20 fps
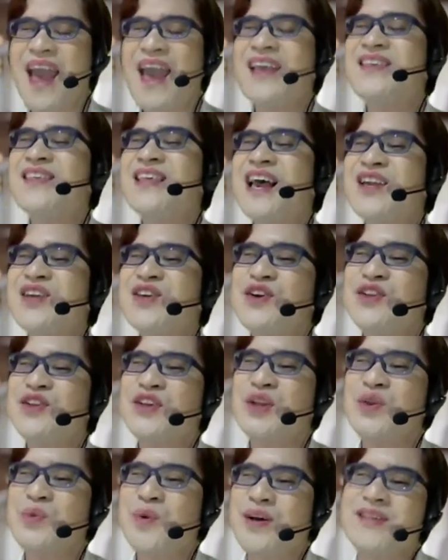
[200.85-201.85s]
Isaac
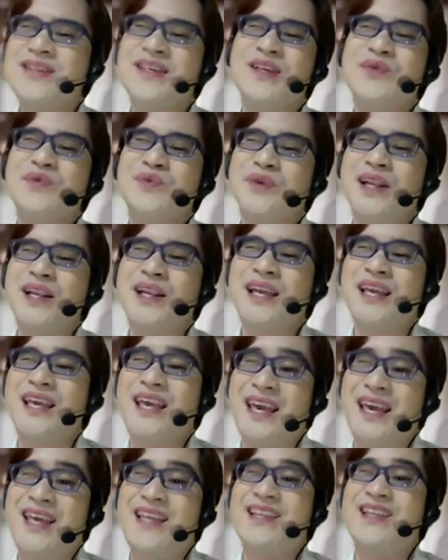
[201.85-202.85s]
Newton wasn't really
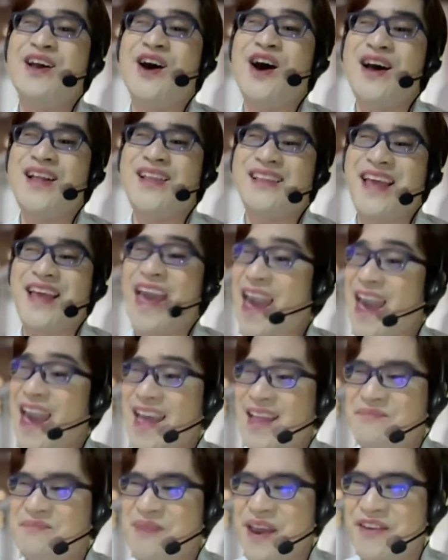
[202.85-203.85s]
hit on the
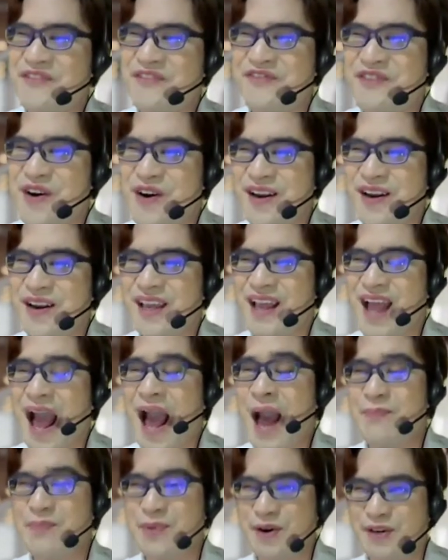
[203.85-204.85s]
head by falling
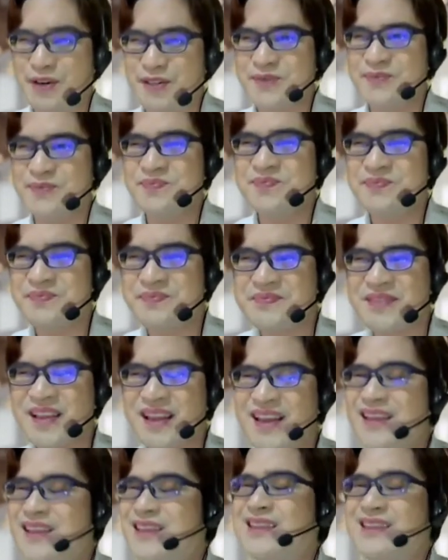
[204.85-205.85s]
apple.
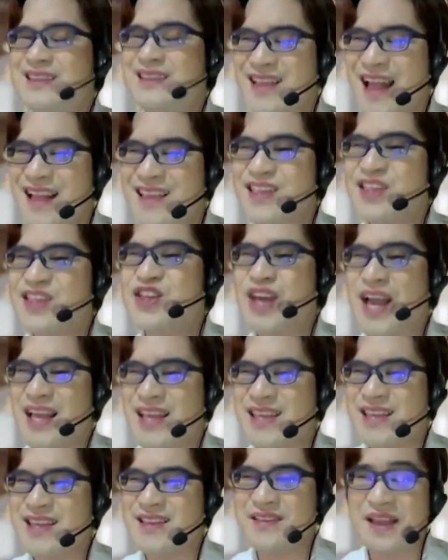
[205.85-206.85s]
That's
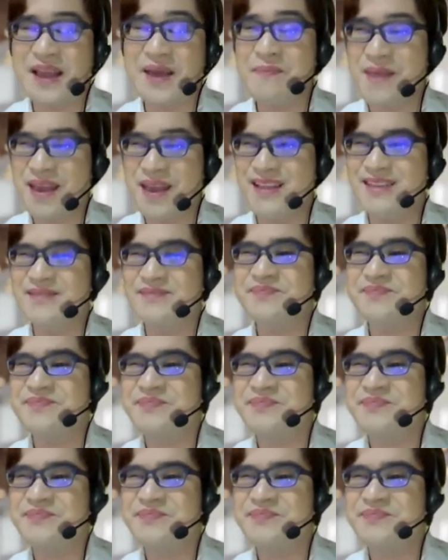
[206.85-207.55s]
just a myth.